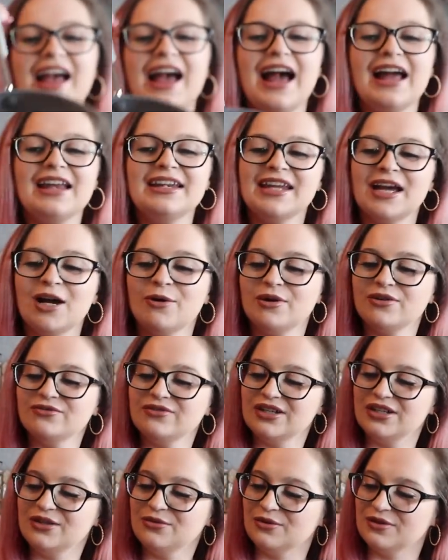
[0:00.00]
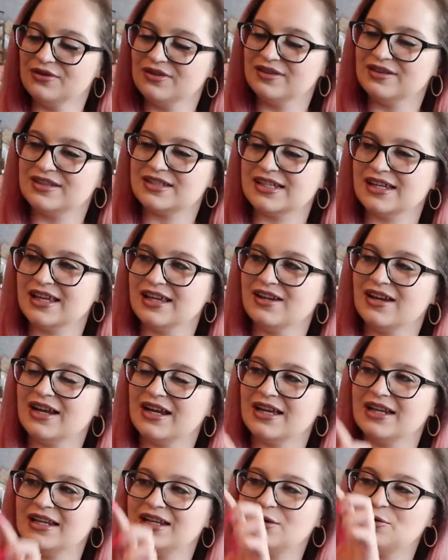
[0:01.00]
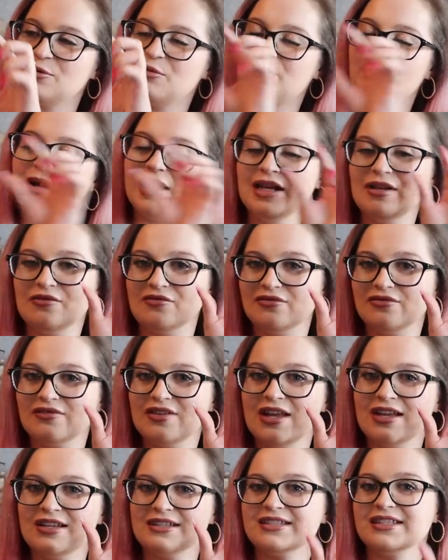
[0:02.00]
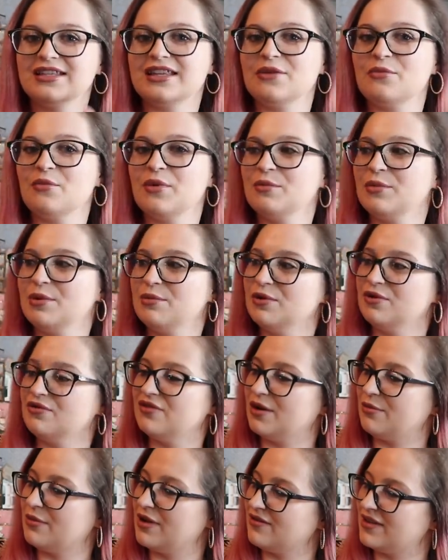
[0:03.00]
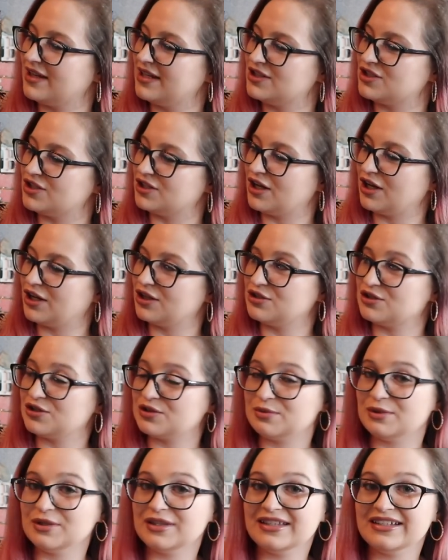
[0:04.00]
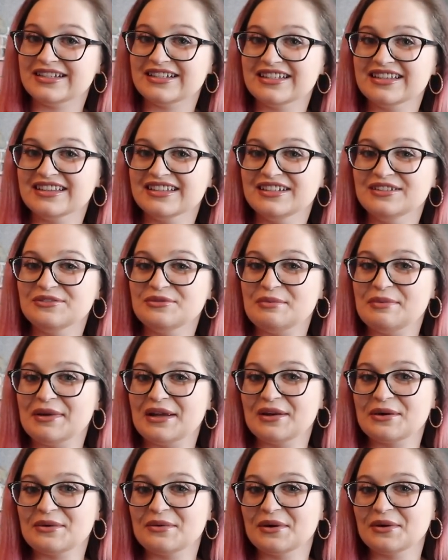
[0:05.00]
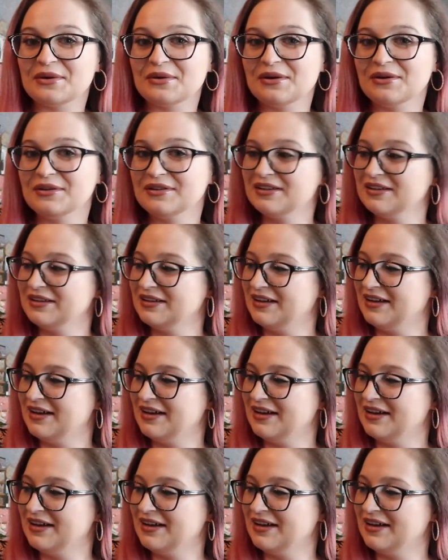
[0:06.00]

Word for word: And now I really want to get like a little plinth. So then when we move out and we have a kitchen, I can just put this and the little pink one on.